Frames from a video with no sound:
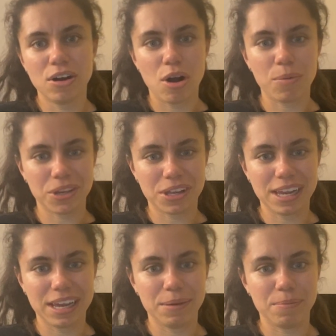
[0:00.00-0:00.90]

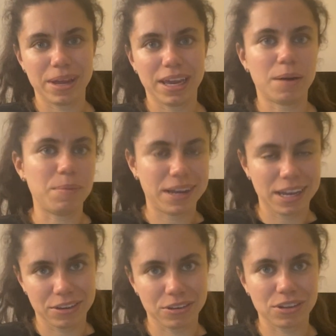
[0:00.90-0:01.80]
Obviously, making
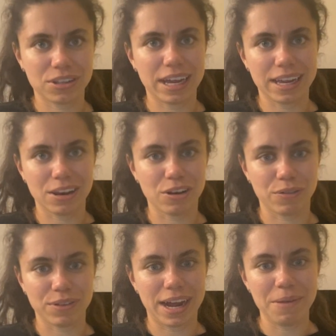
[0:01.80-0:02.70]
applications takes a lot
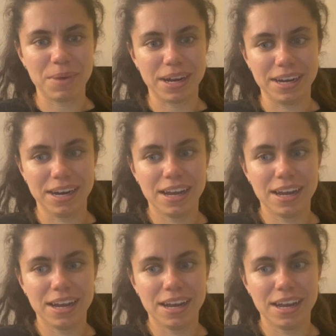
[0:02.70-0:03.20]
of time, and